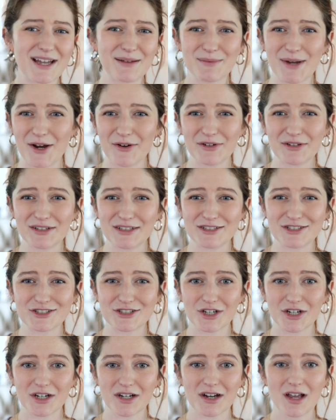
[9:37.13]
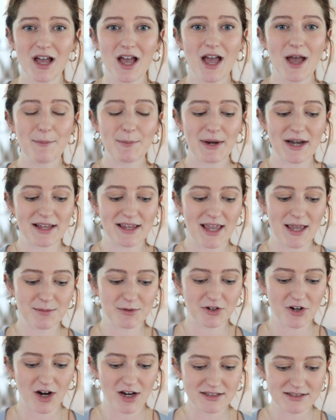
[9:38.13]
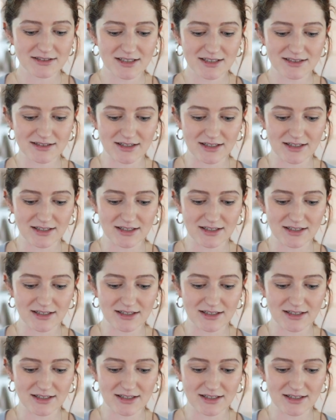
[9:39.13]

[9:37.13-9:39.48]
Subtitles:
I'm not really sure, but I came across this